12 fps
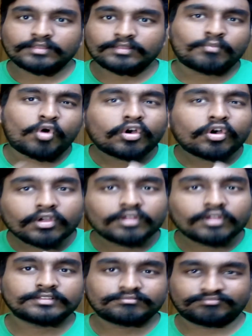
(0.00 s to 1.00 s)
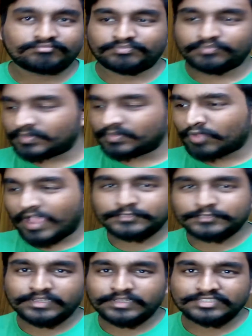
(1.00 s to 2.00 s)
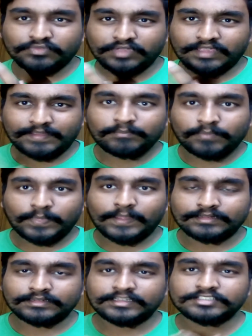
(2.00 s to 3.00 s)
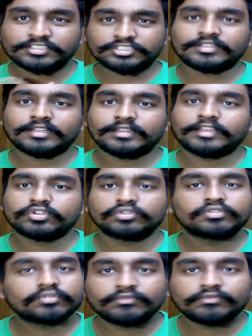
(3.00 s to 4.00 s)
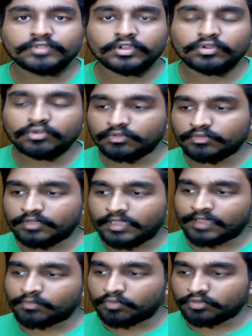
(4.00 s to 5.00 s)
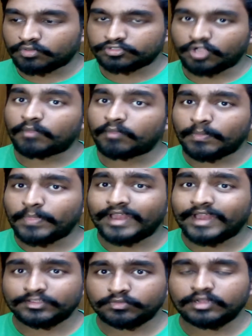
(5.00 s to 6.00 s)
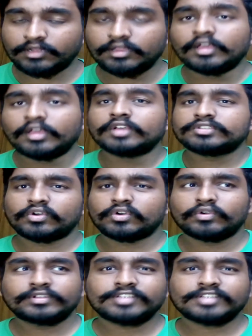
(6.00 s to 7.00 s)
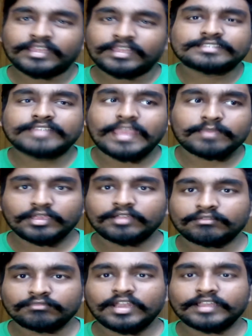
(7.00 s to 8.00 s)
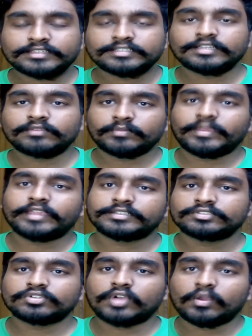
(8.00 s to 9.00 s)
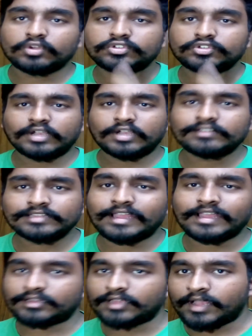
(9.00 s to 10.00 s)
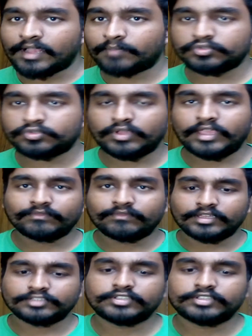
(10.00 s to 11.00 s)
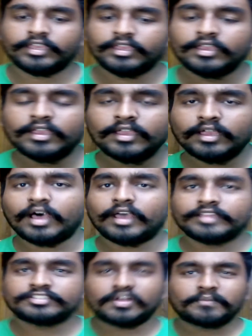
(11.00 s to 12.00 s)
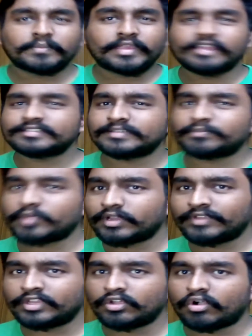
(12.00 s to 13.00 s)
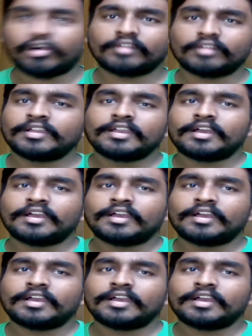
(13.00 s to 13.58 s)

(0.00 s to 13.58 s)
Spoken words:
the moral, aspects of a game, that decision that they took. I want to talk about that as well. So it's gaming related information, so I want to cover that up today in Wednesday, instead of making a separate video on